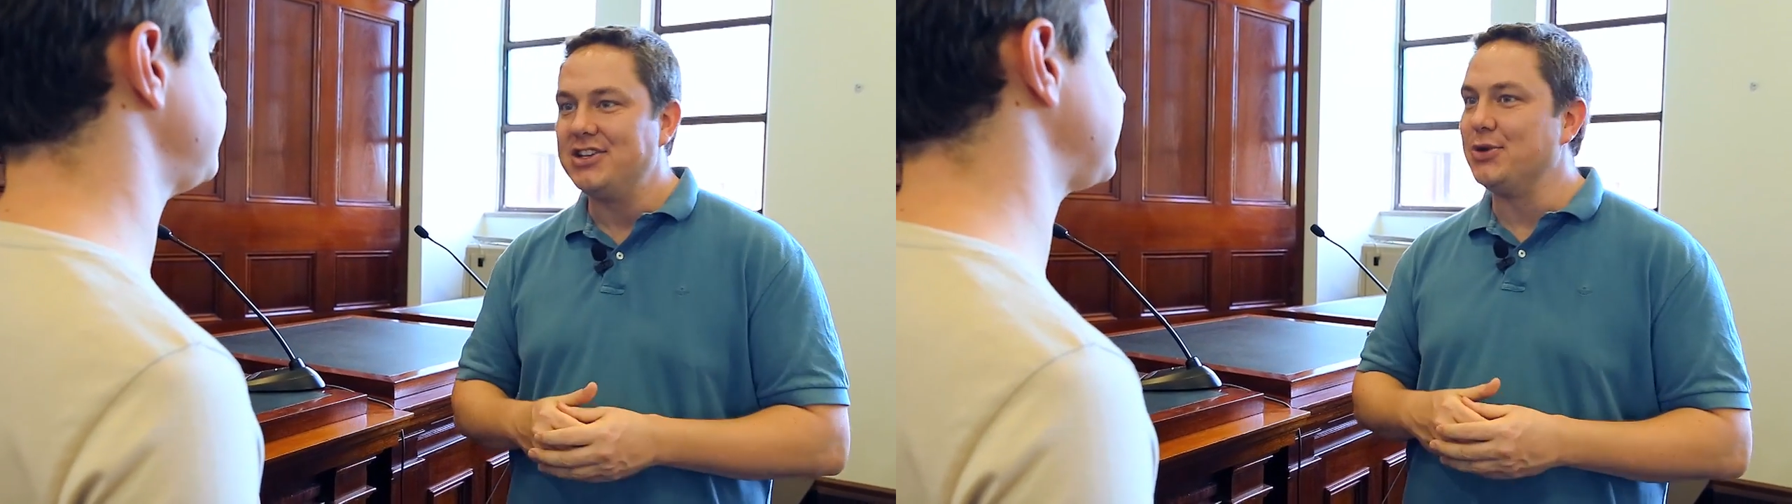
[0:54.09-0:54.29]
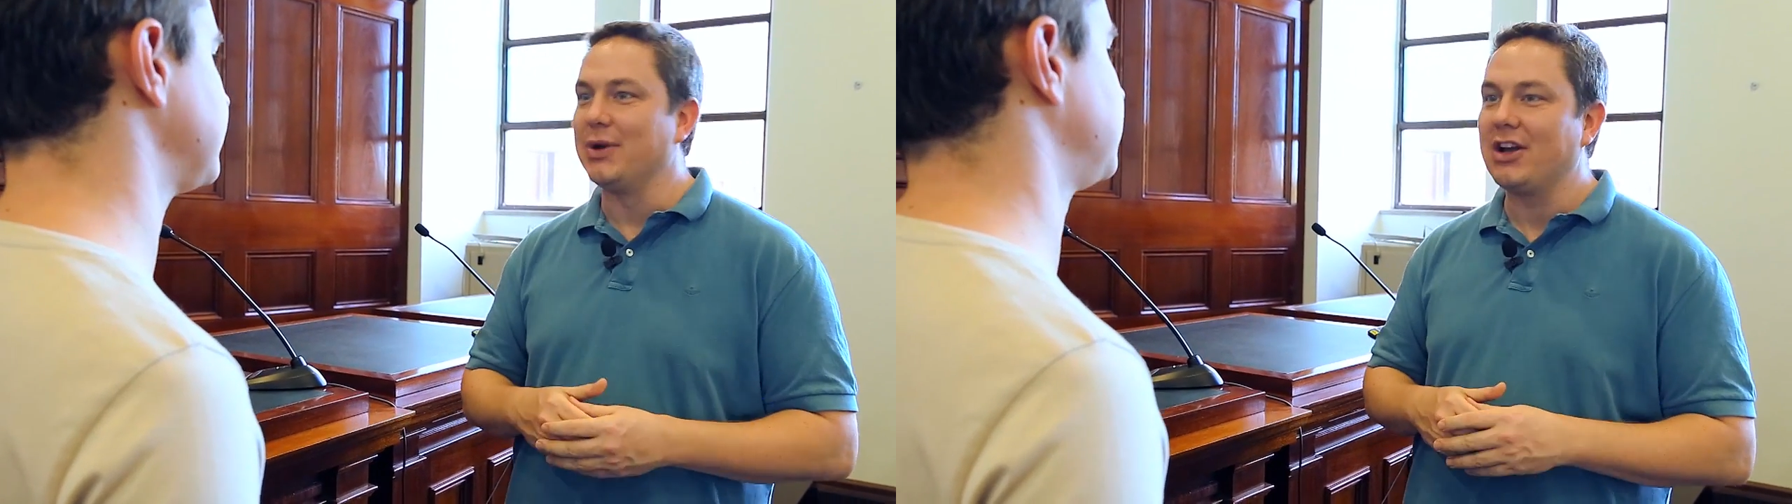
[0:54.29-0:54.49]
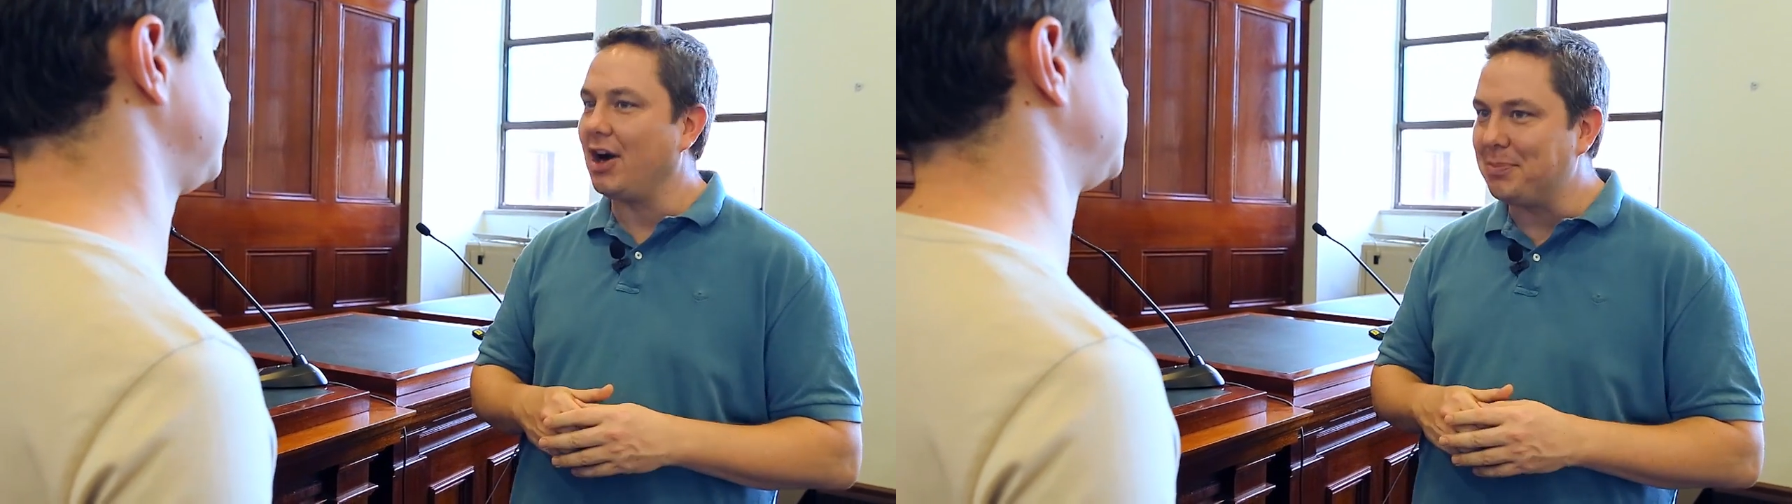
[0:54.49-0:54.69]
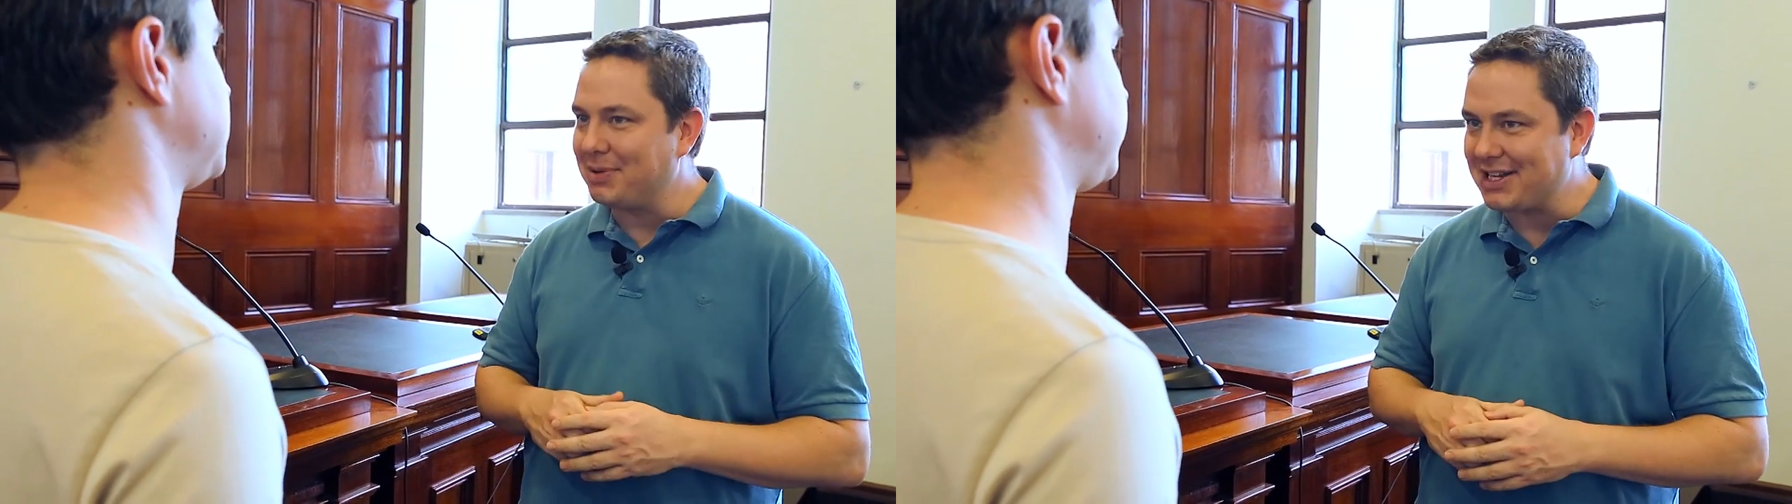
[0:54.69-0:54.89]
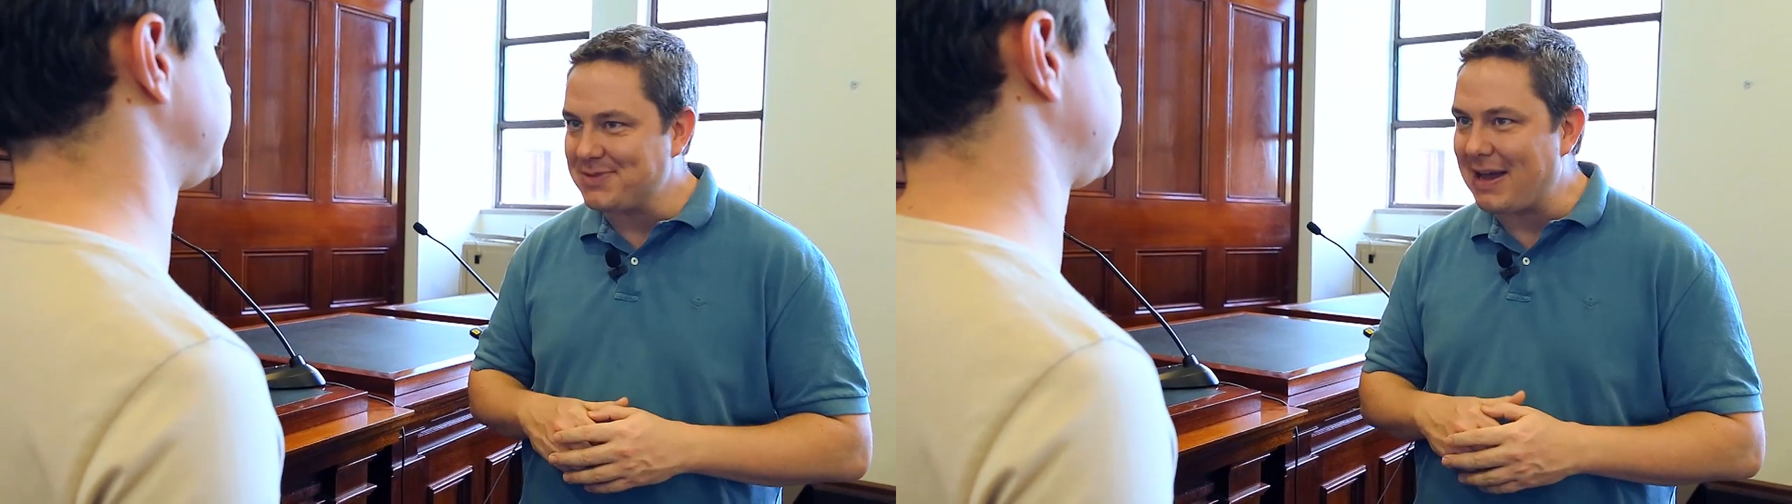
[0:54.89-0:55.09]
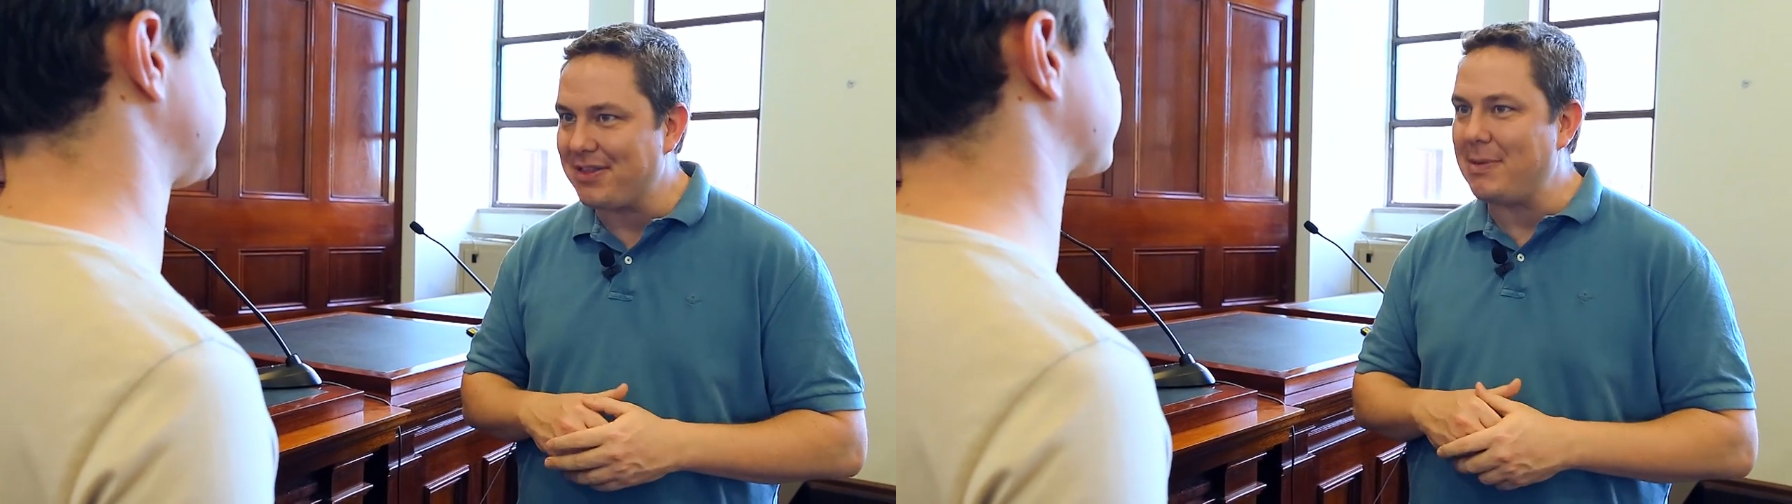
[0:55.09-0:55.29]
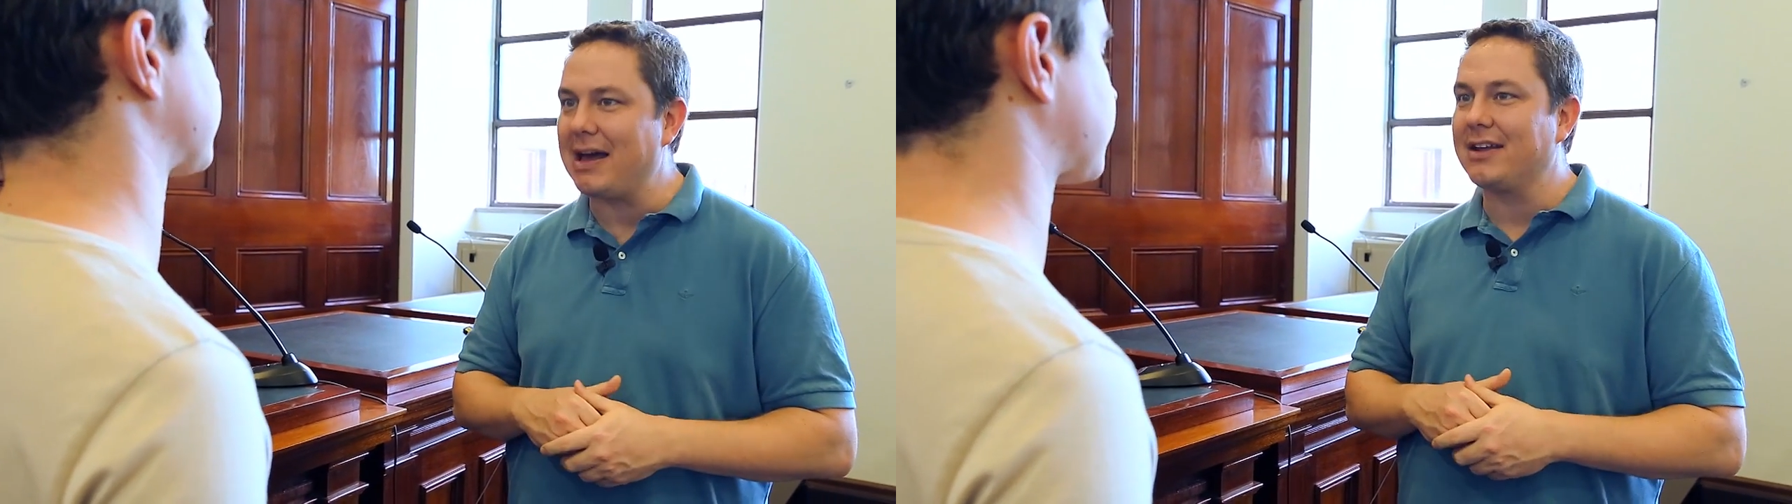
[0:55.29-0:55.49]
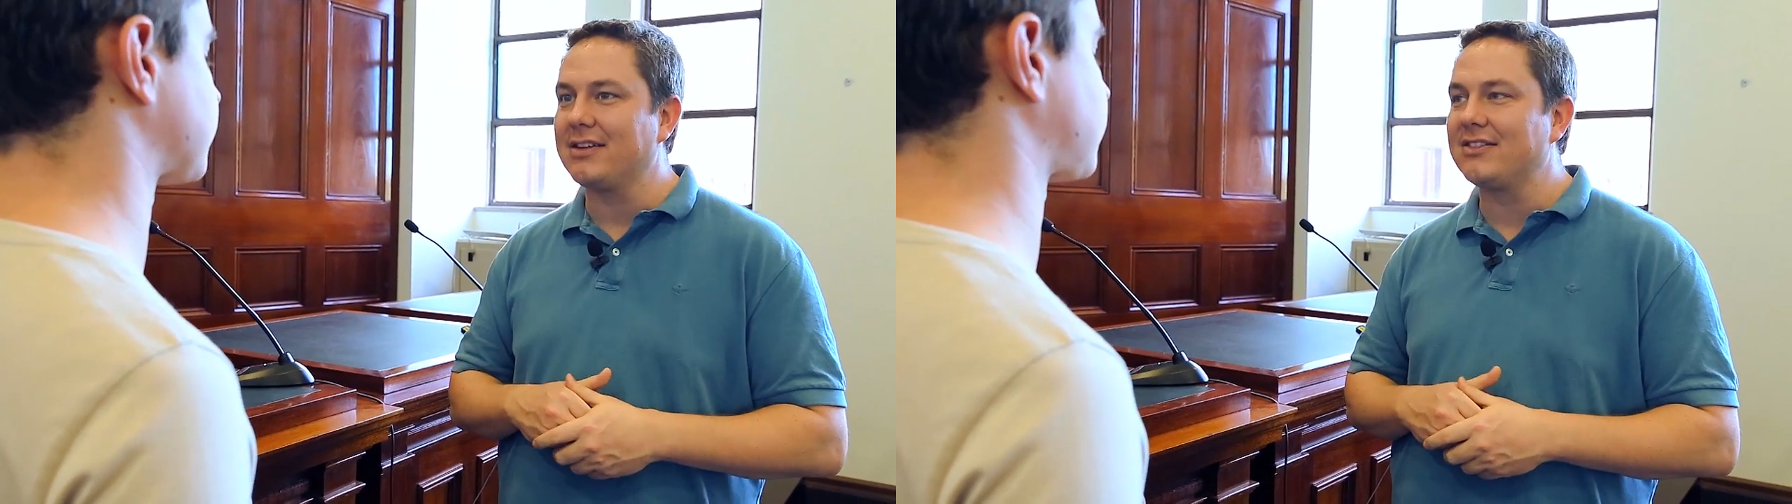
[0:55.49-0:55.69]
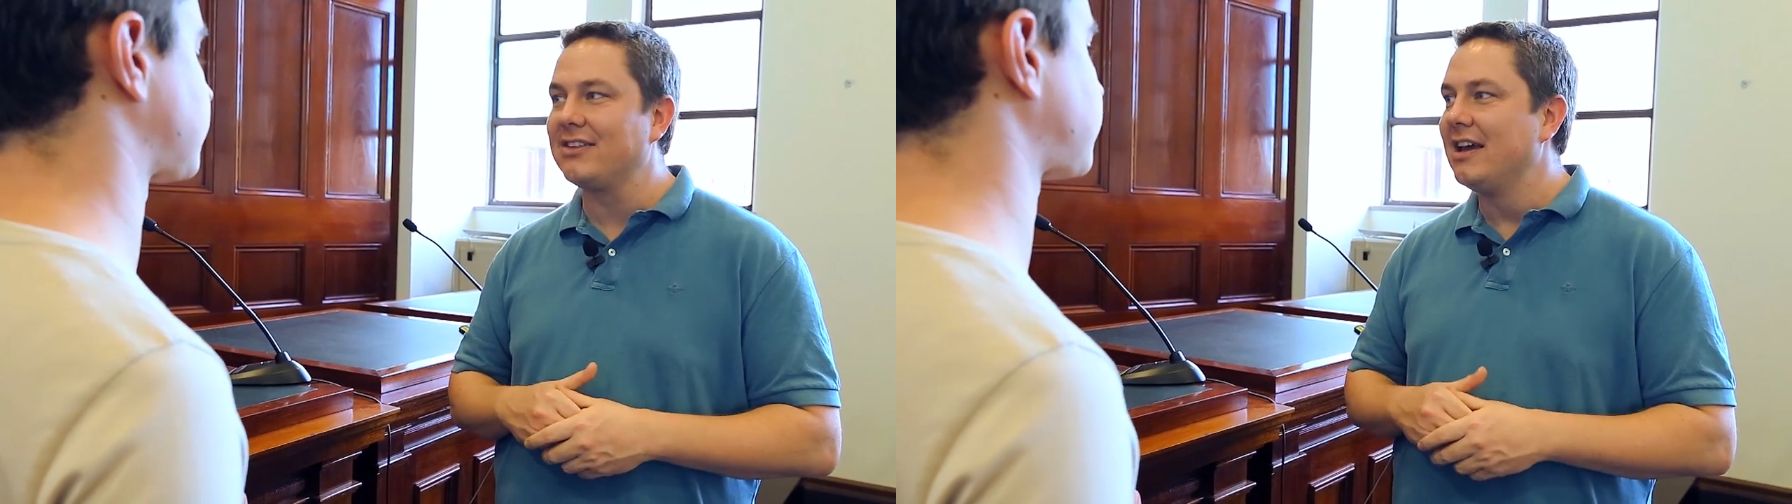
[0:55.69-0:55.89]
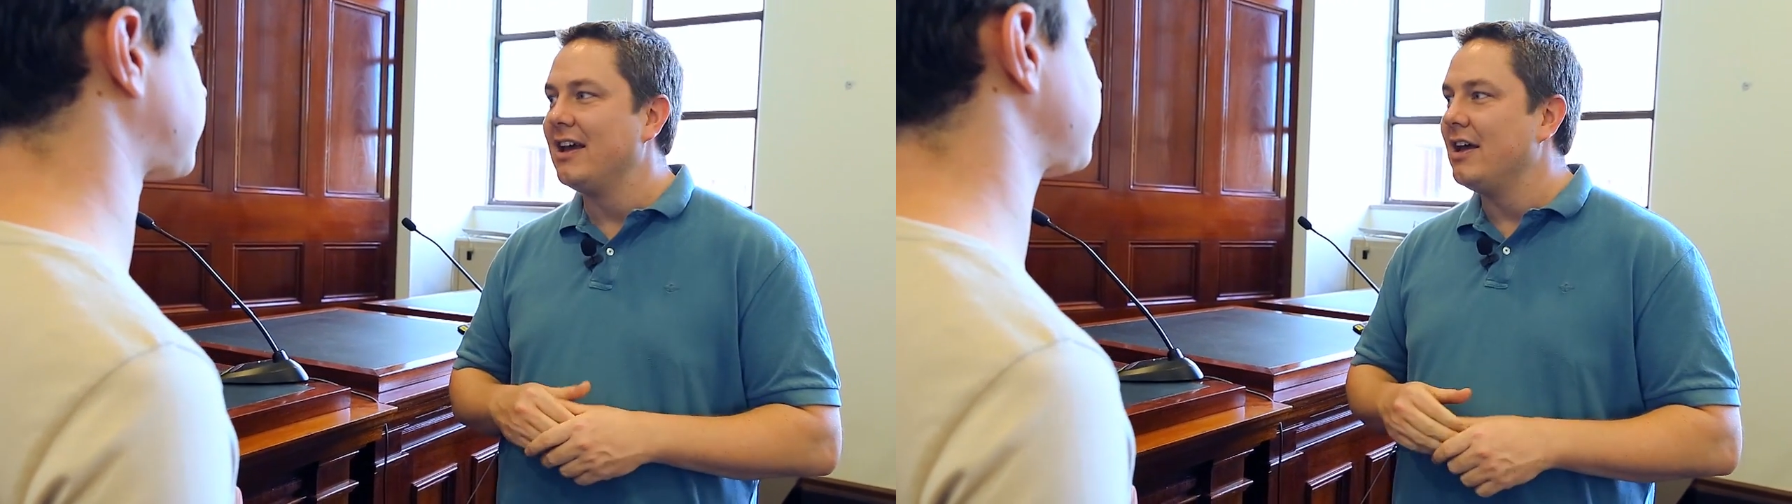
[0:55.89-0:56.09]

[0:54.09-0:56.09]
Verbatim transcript: doing complex mathematics.